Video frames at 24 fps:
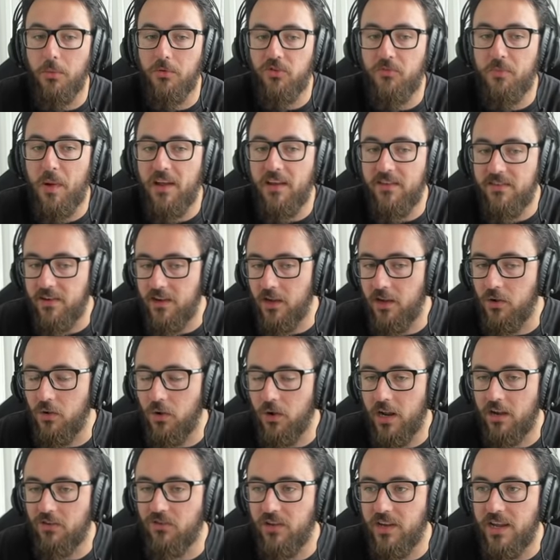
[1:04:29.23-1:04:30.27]
of spacing and
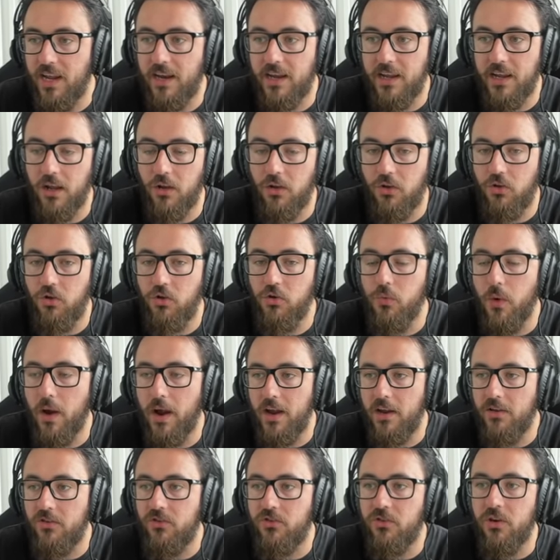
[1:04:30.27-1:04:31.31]
not actually getting in Q
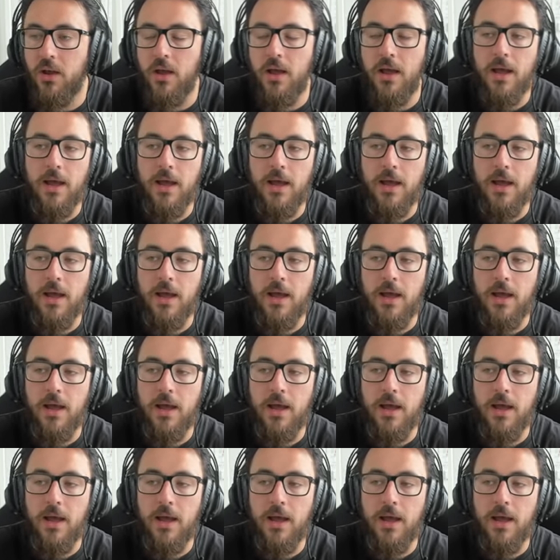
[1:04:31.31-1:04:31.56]
range.